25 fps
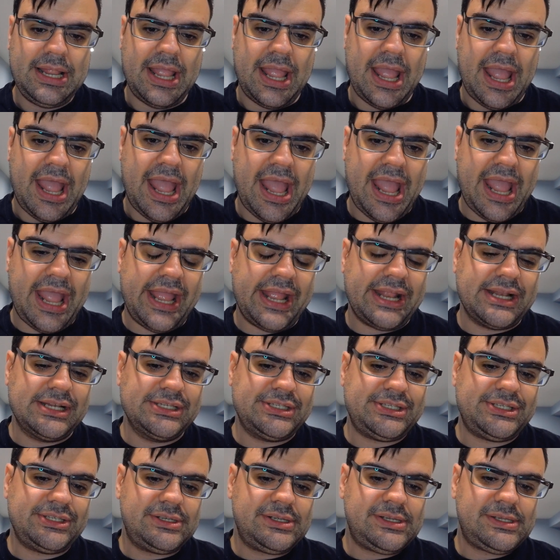and
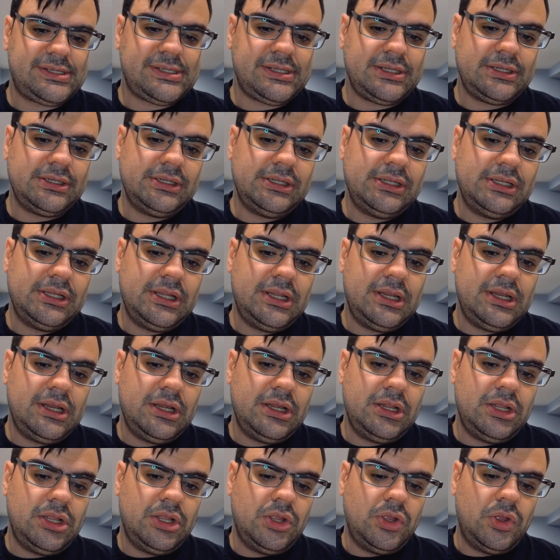
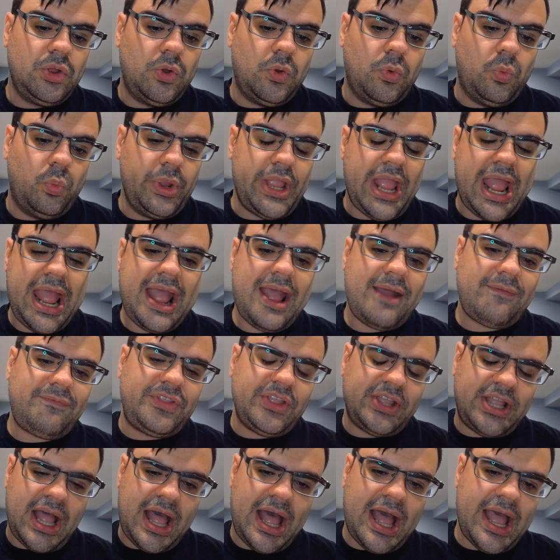we have the
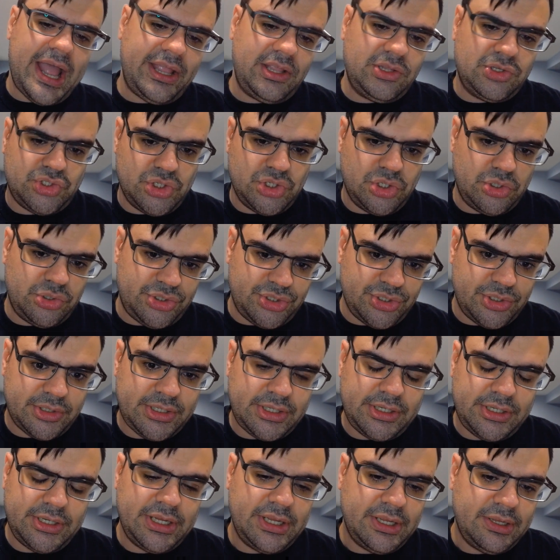guy Jerdik,
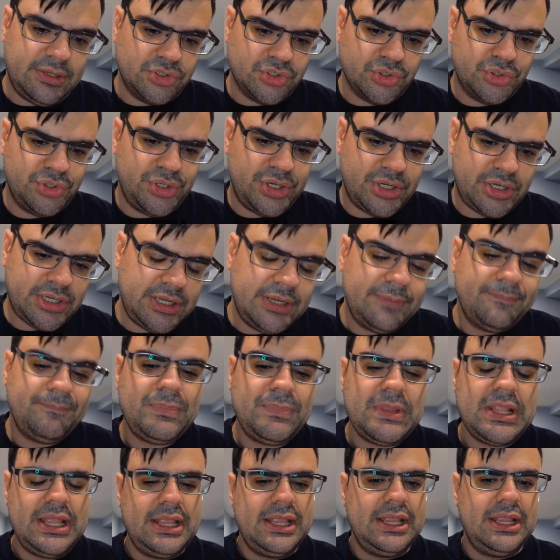Jernik,
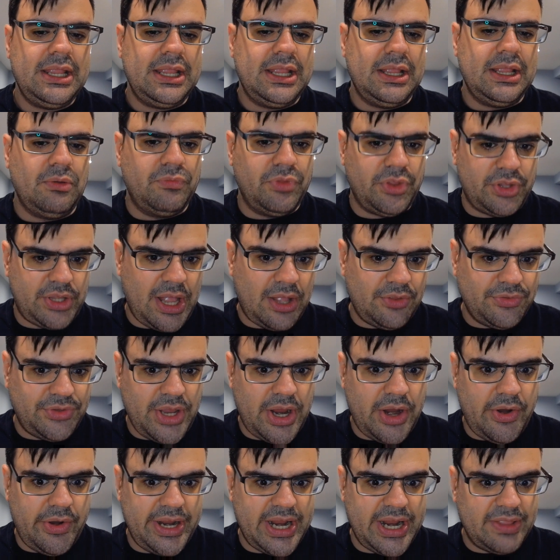the
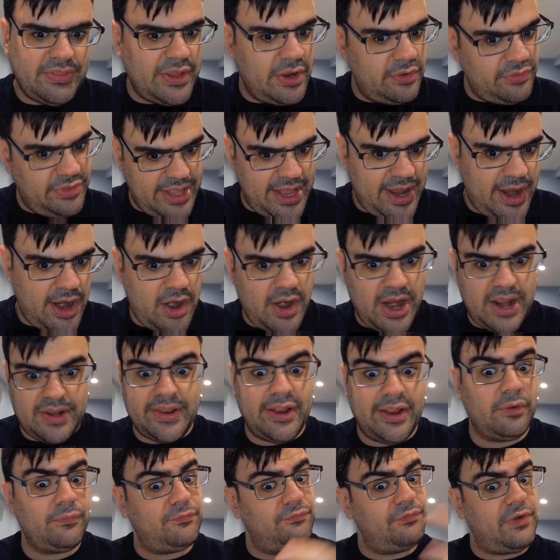Caldera, and they're there, and
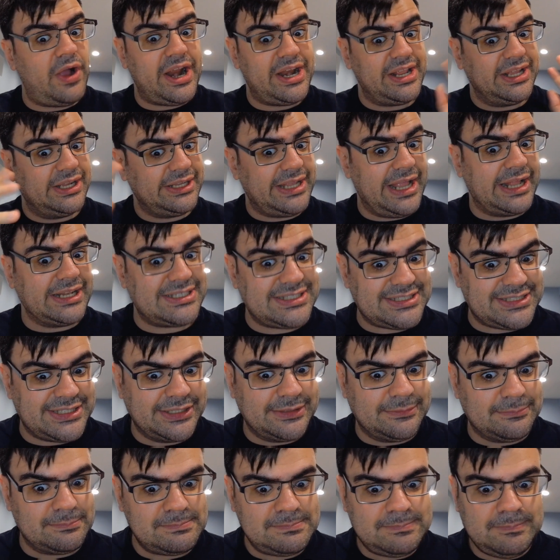they're fighting against
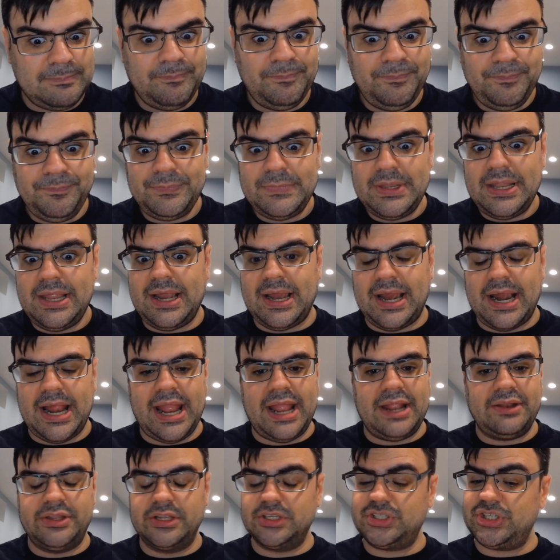them.
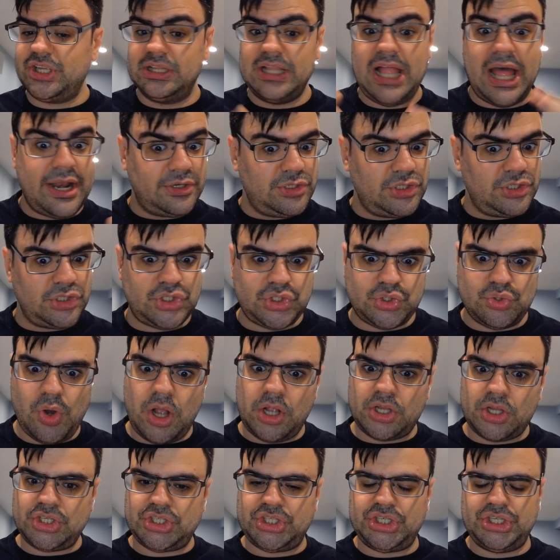And there's a lot of
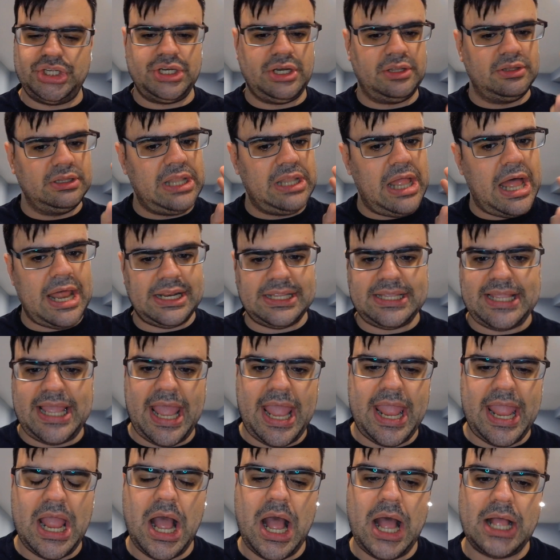destruction, a lot of
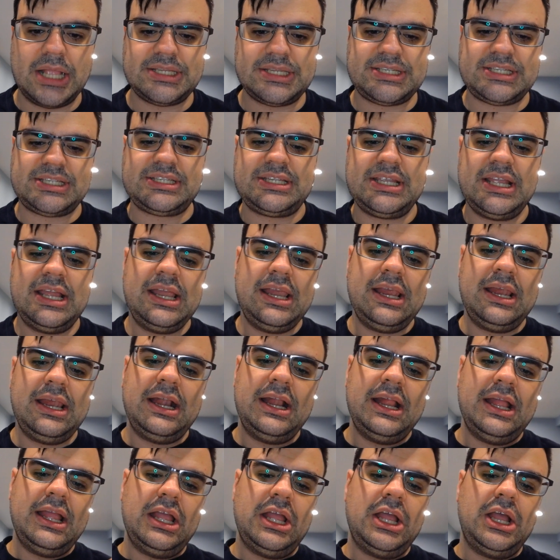chaos.
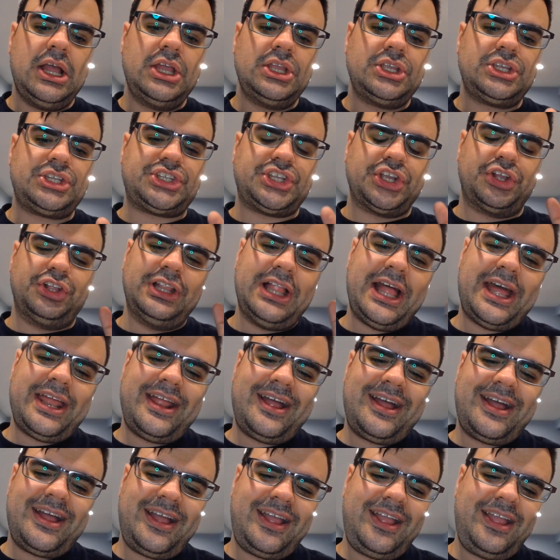
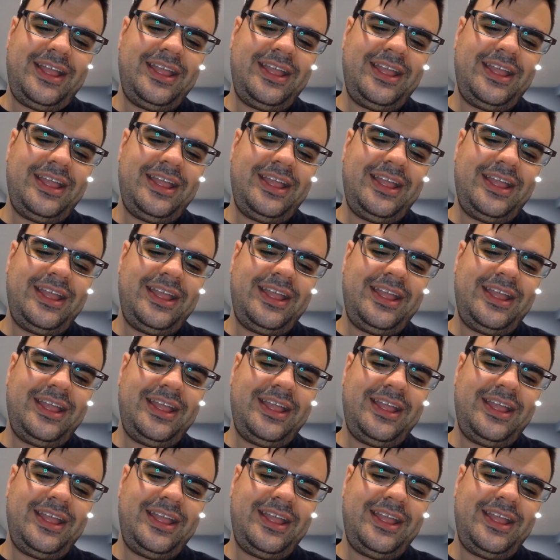Suletta